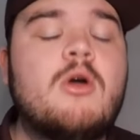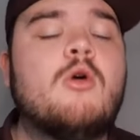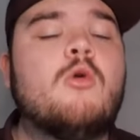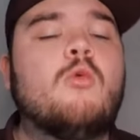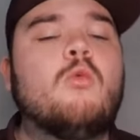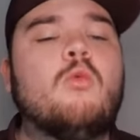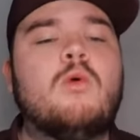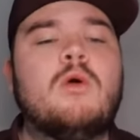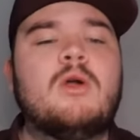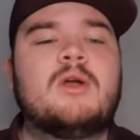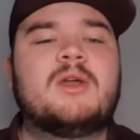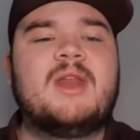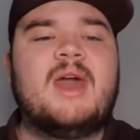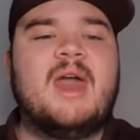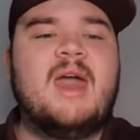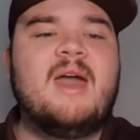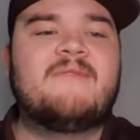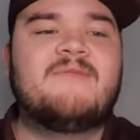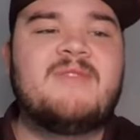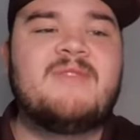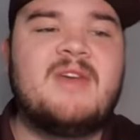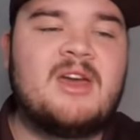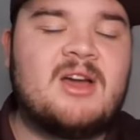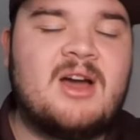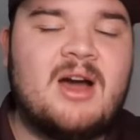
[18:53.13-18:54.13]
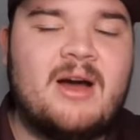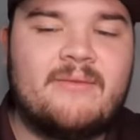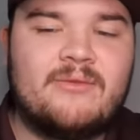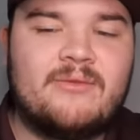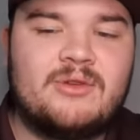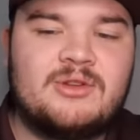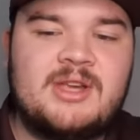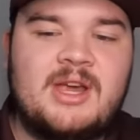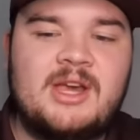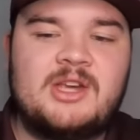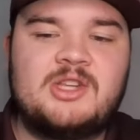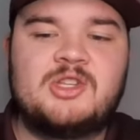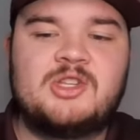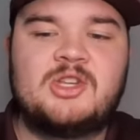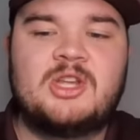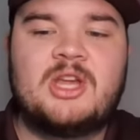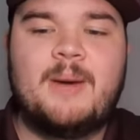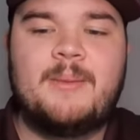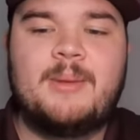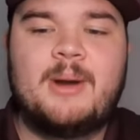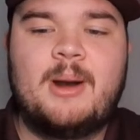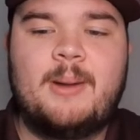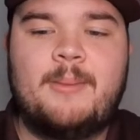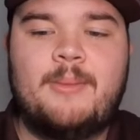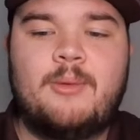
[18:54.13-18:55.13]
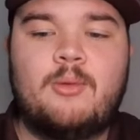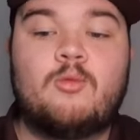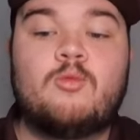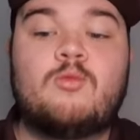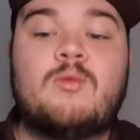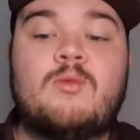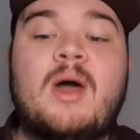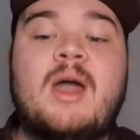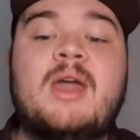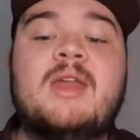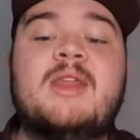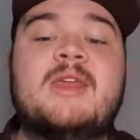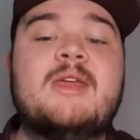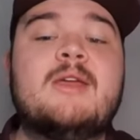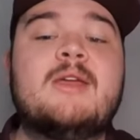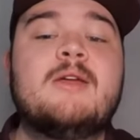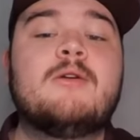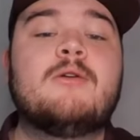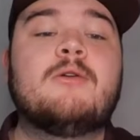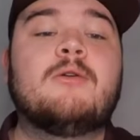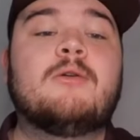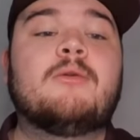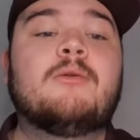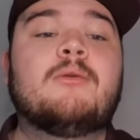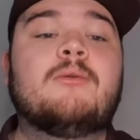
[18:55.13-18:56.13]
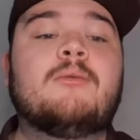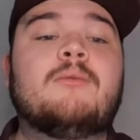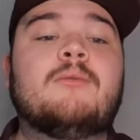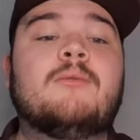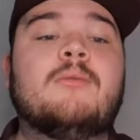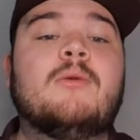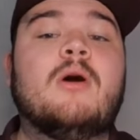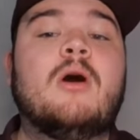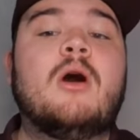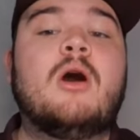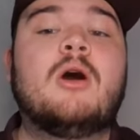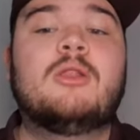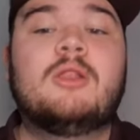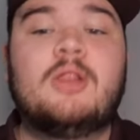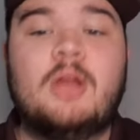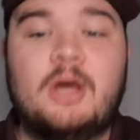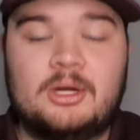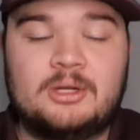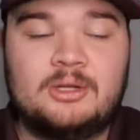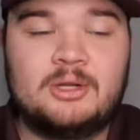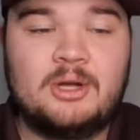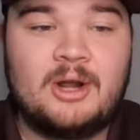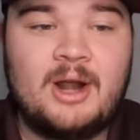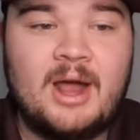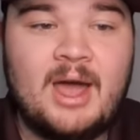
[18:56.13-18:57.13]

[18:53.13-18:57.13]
We're going to have that conversation coming up right here on Locked On